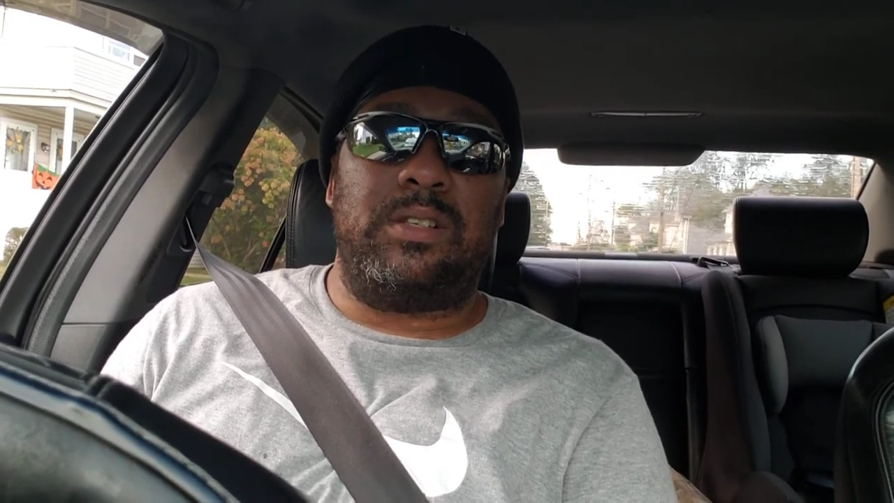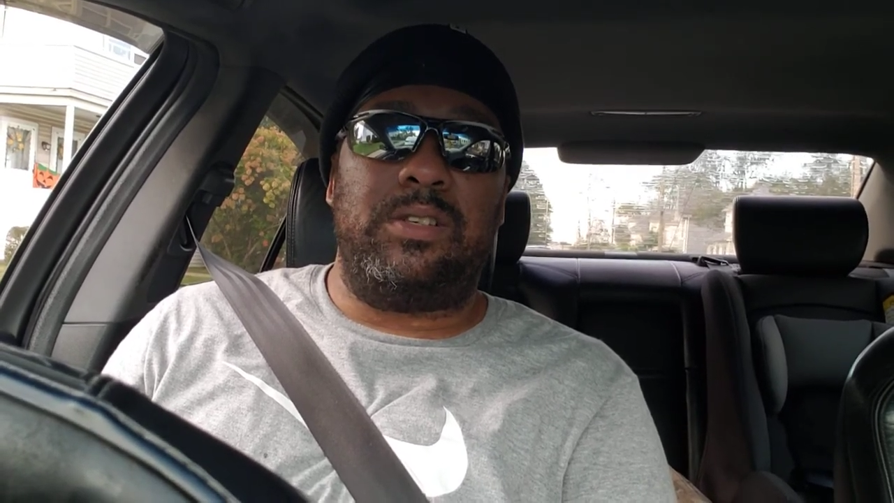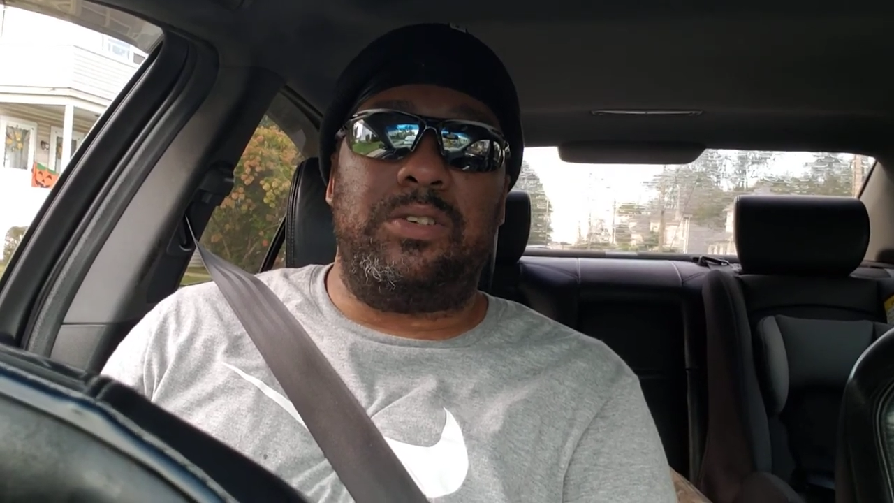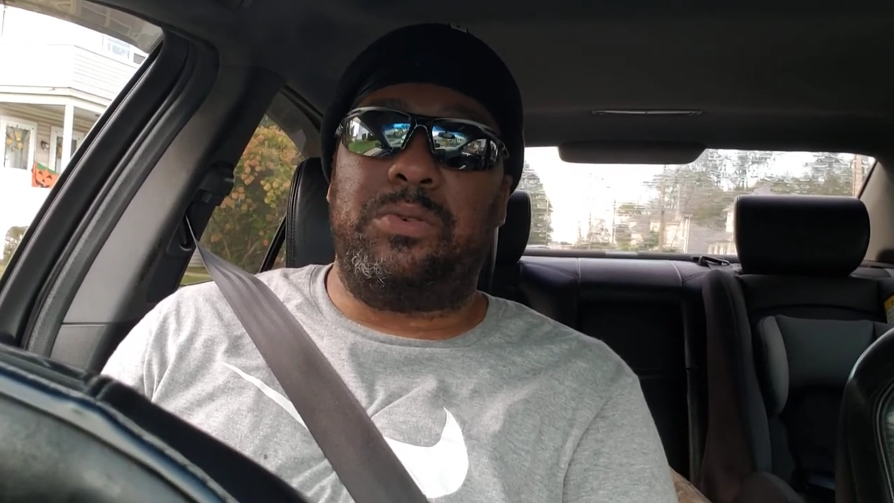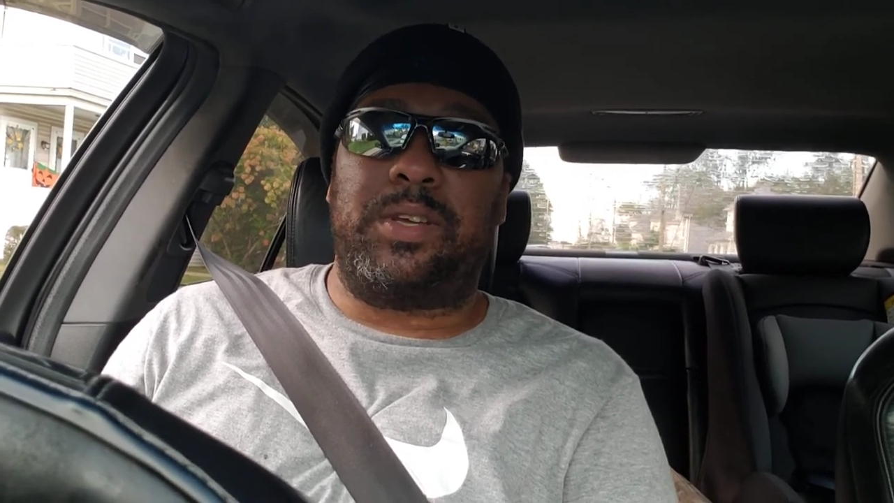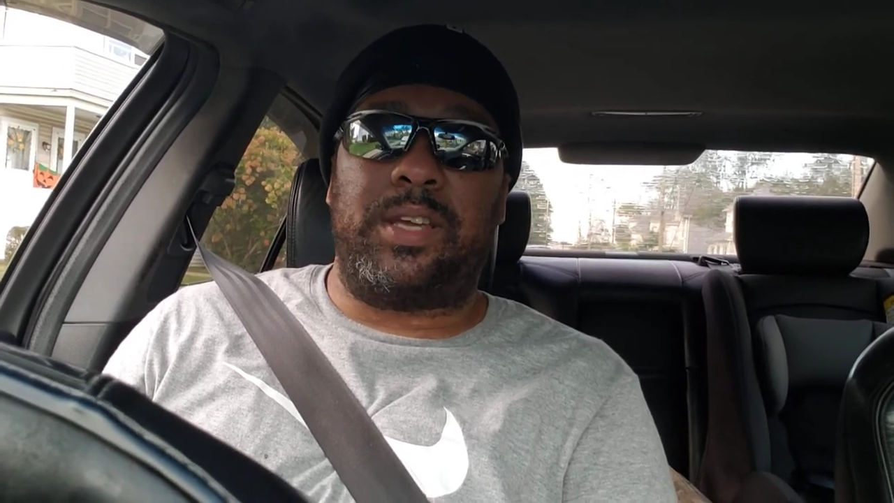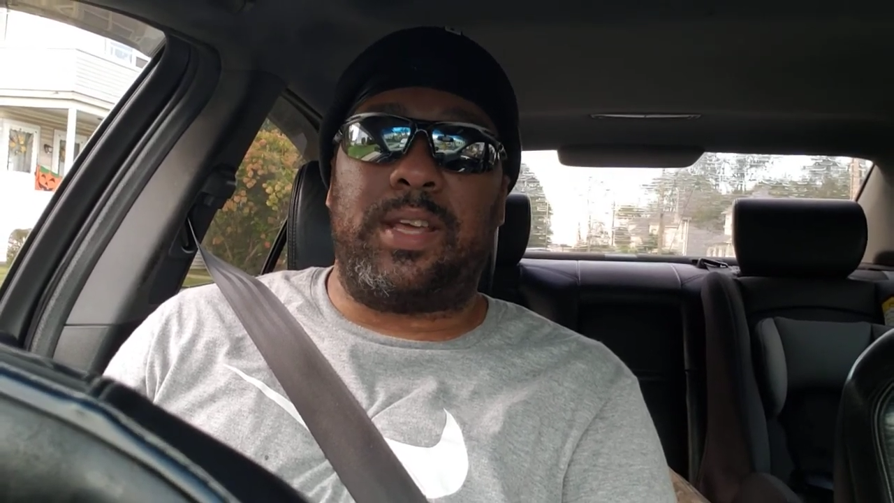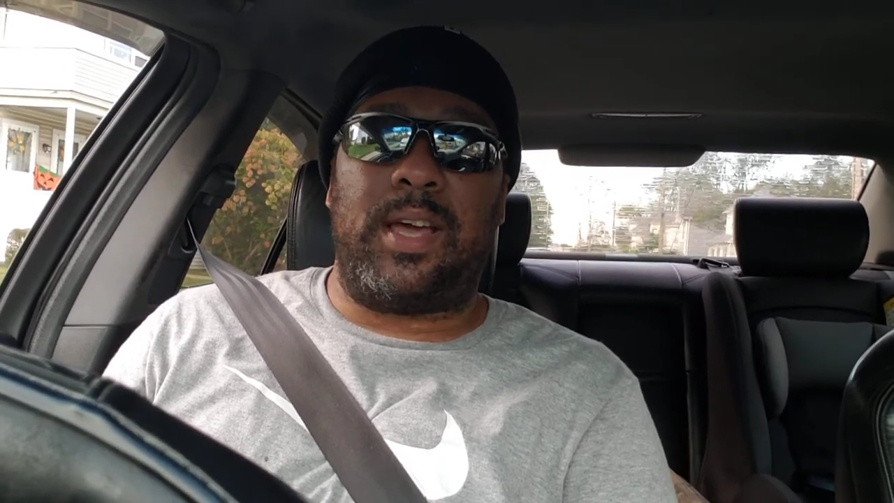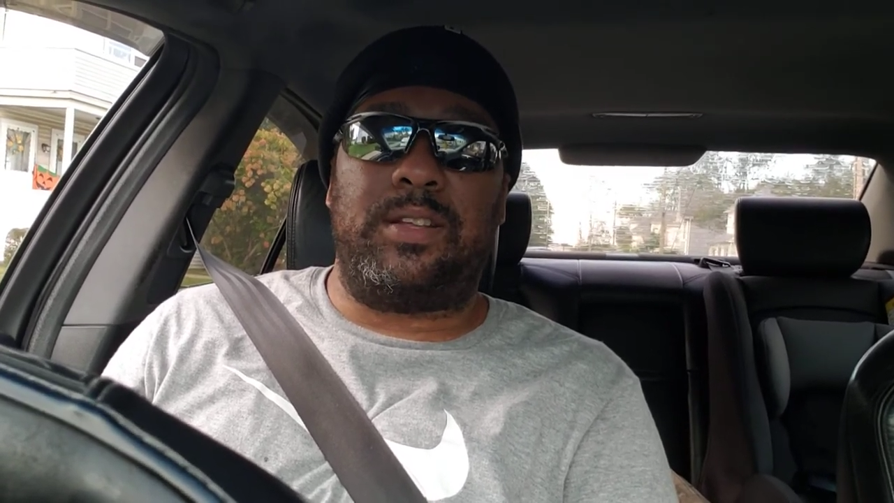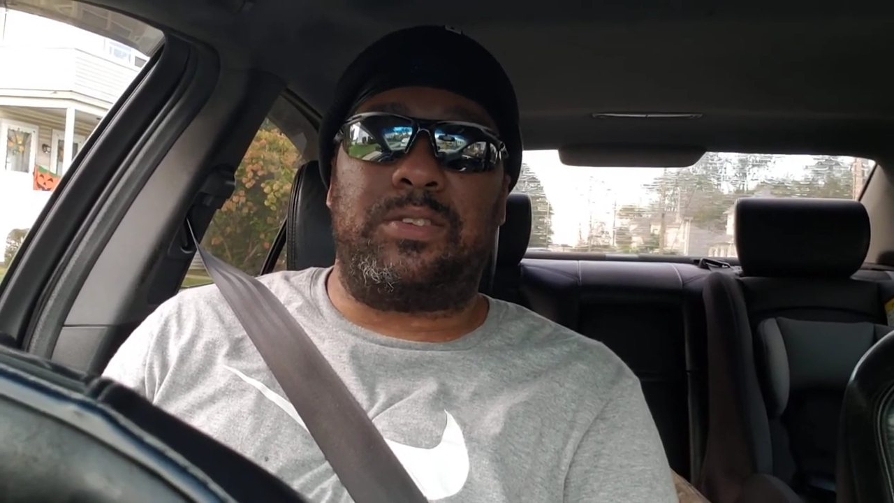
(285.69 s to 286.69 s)
You
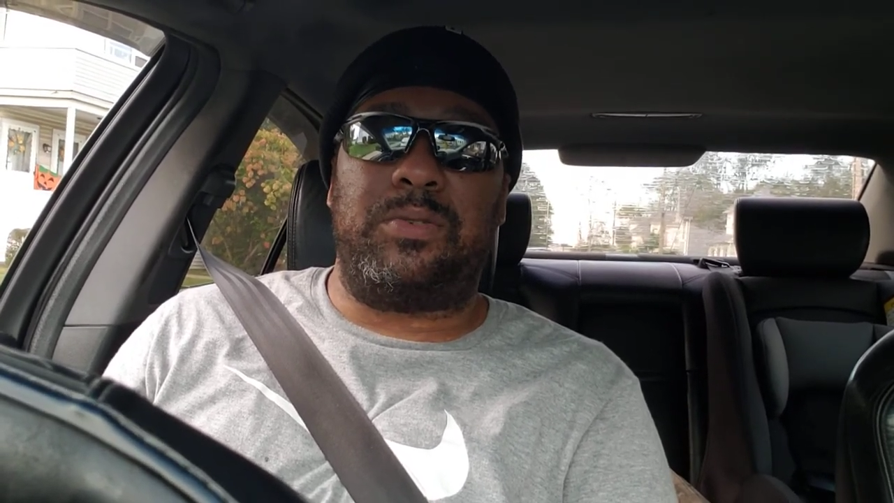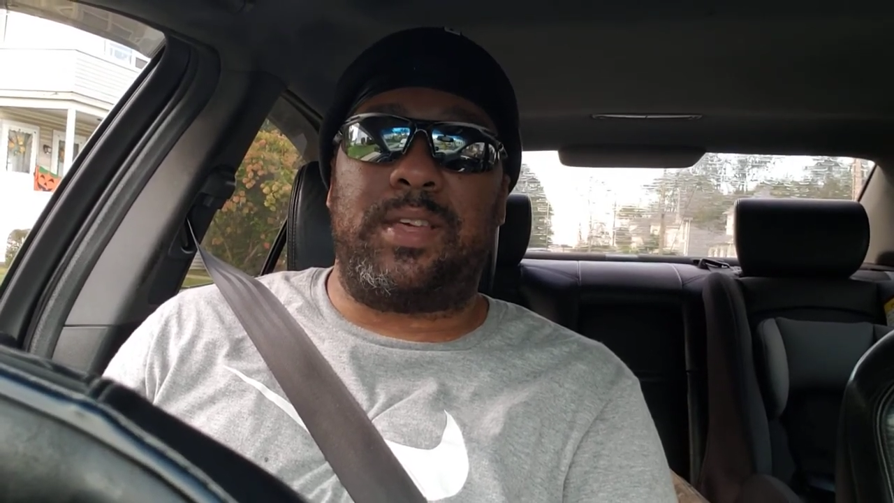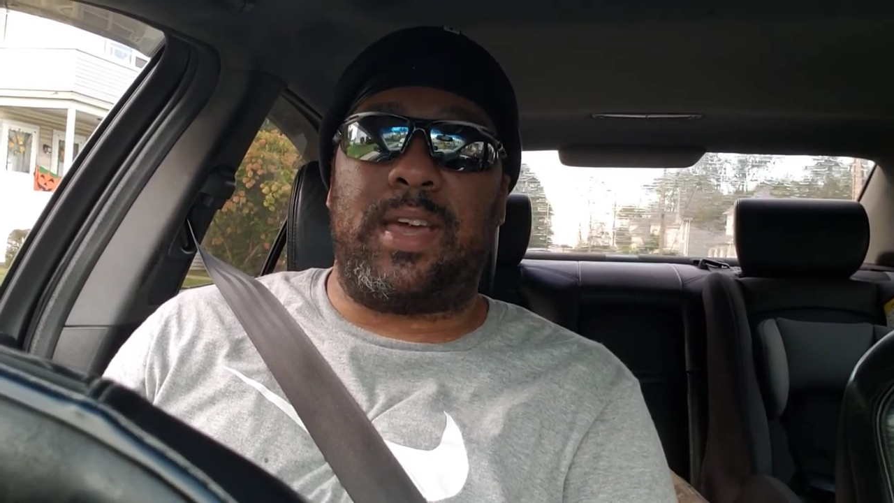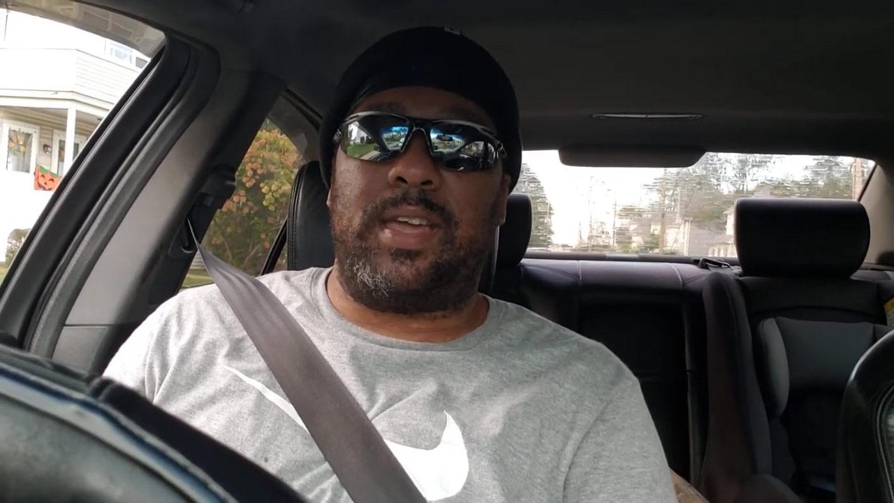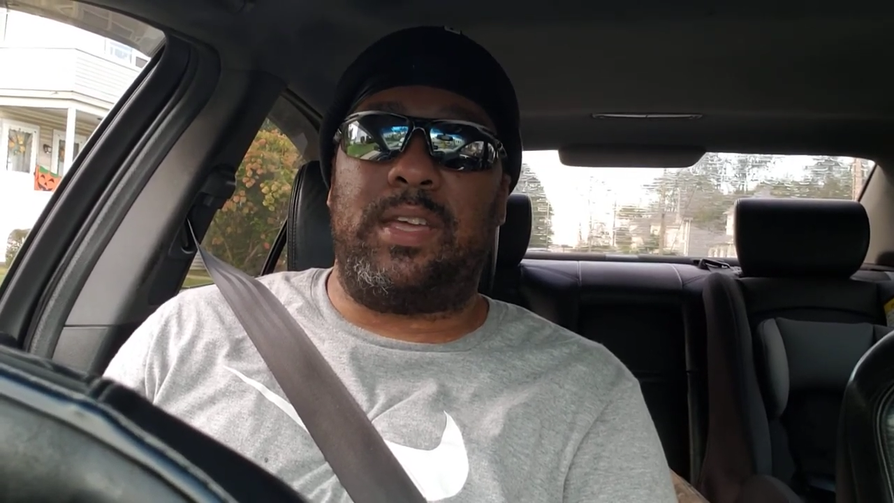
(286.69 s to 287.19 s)
cannot do that